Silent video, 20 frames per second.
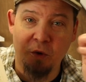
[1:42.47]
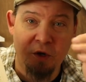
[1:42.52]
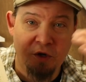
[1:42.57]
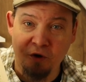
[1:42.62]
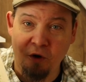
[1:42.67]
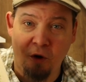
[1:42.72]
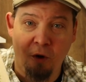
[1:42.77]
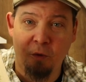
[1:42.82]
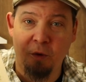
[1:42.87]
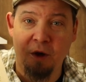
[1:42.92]
in
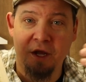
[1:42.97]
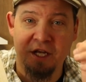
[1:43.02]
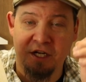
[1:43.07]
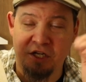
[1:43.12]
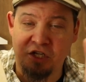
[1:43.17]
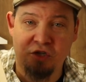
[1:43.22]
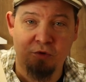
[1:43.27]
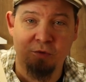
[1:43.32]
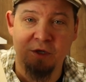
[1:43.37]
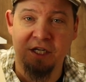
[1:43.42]
Norway
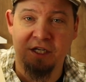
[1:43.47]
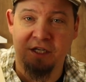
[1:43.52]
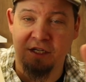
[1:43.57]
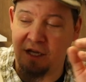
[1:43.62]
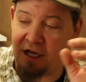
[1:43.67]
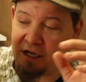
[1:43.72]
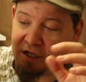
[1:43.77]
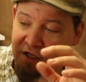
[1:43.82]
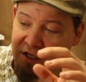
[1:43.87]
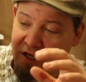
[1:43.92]
and Sweden
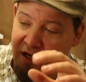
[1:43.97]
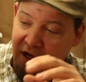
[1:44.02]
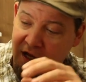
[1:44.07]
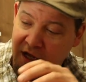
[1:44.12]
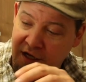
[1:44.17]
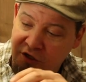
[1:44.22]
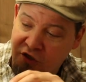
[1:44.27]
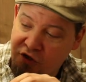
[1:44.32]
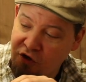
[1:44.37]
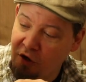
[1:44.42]

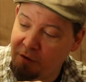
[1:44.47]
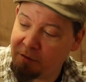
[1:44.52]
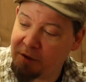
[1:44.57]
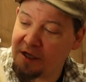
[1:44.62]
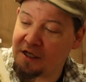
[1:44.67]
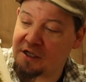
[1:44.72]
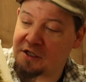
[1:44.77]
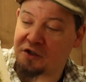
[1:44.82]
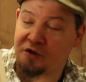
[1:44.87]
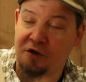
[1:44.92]
and
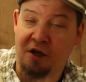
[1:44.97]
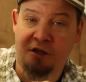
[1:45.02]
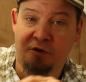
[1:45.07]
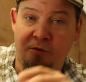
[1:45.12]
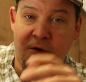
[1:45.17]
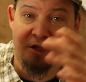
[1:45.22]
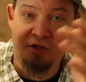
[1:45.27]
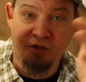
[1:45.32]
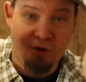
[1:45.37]
Germany as well.